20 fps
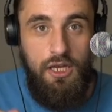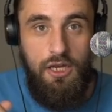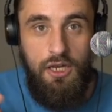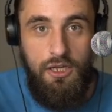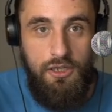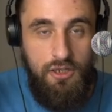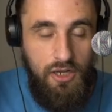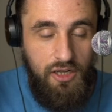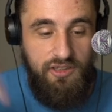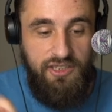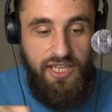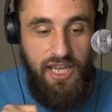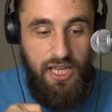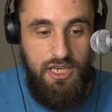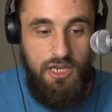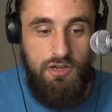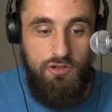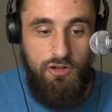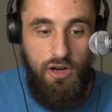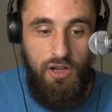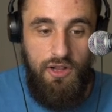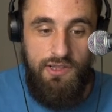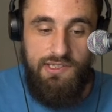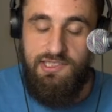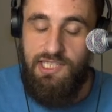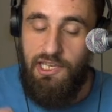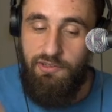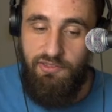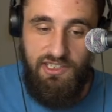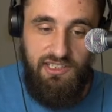Not 10-year-olds,
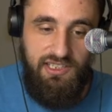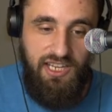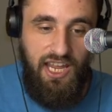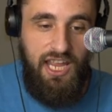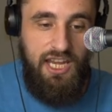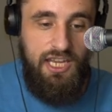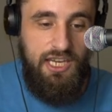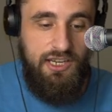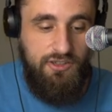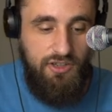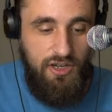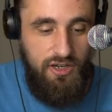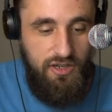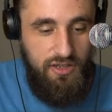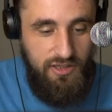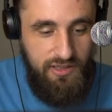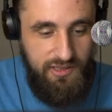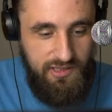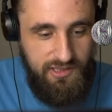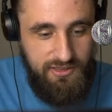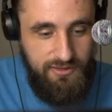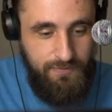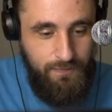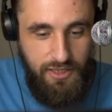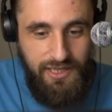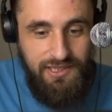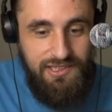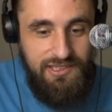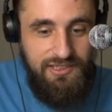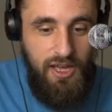17-year-olds.
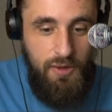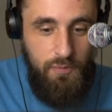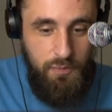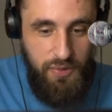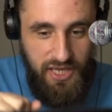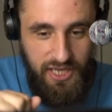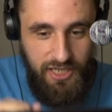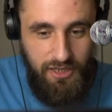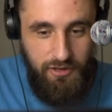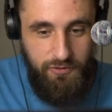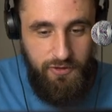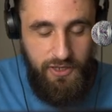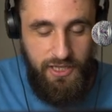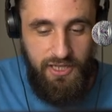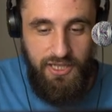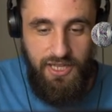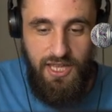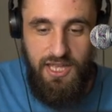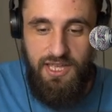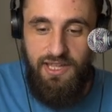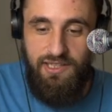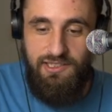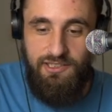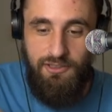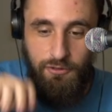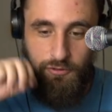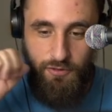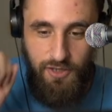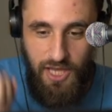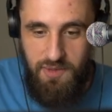It's not pedophilia, it's
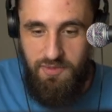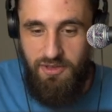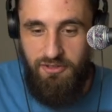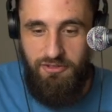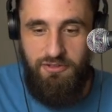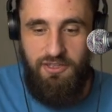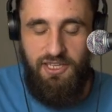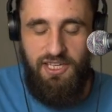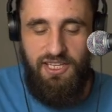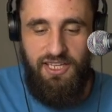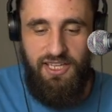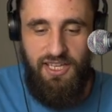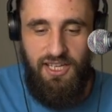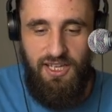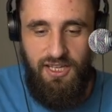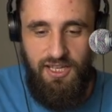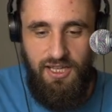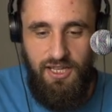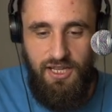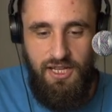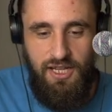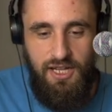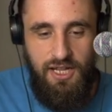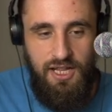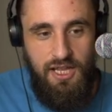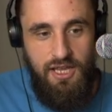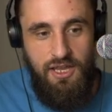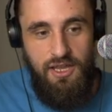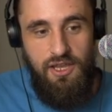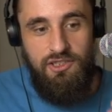ephebophilia.
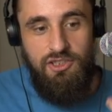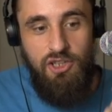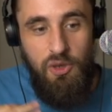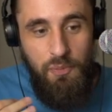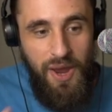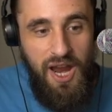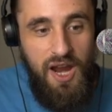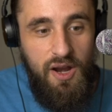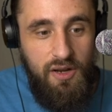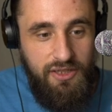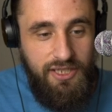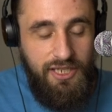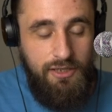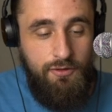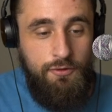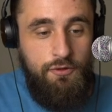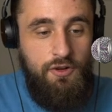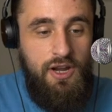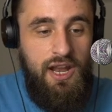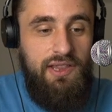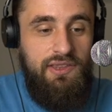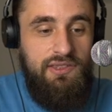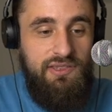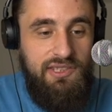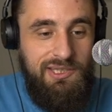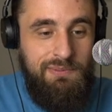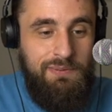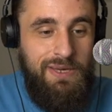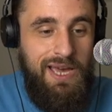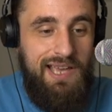So apparently in France,
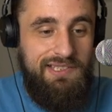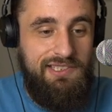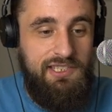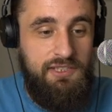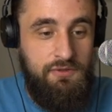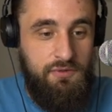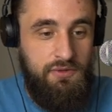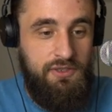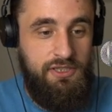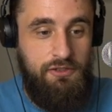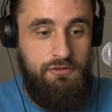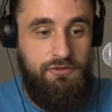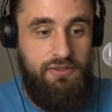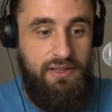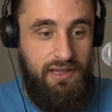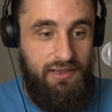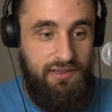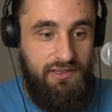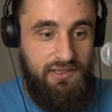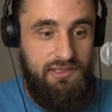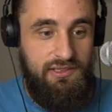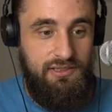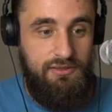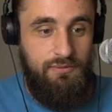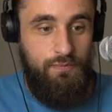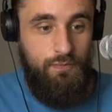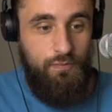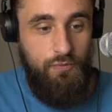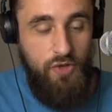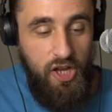this passes for a defense.
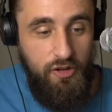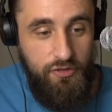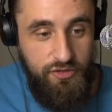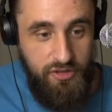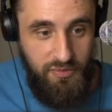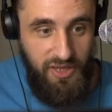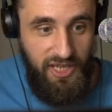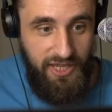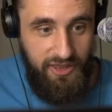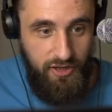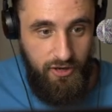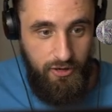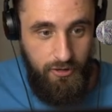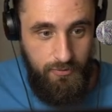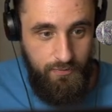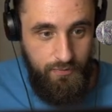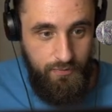Not for me, though.